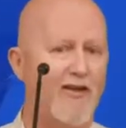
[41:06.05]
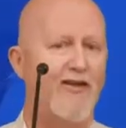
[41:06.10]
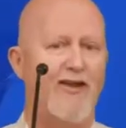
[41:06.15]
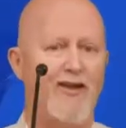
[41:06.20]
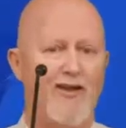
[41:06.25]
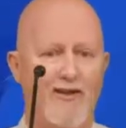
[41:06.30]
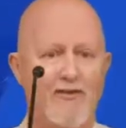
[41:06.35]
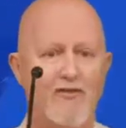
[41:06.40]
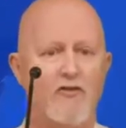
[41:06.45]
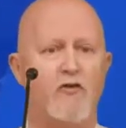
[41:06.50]

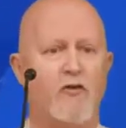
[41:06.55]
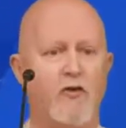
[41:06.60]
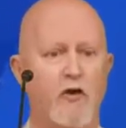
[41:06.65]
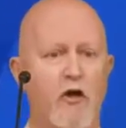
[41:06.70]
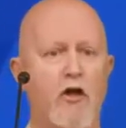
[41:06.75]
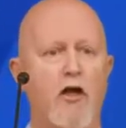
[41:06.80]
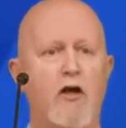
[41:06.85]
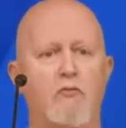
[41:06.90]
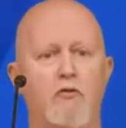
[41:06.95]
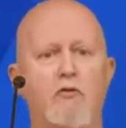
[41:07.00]
It's a
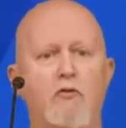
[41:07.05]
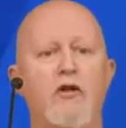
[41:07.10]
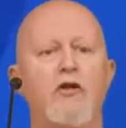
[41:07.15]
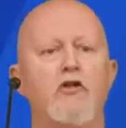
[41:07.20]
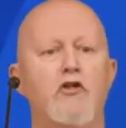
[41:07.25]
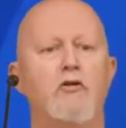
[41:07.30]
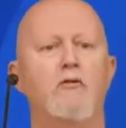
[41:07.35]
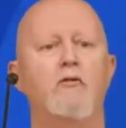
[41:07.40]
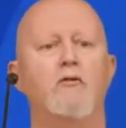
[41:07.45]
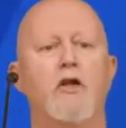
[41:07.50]

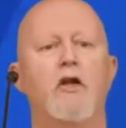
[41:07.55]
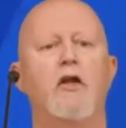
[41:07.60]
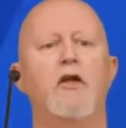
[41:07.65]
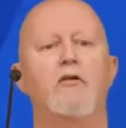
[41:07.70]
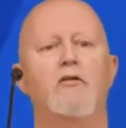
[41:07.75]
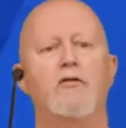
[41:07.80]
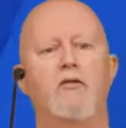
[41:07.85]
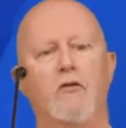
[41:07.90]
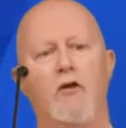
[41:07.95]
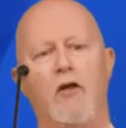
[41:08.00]
collaboration, right?
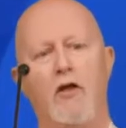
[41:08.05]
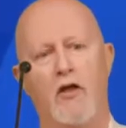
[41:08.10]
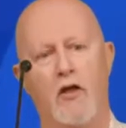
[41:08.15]
You,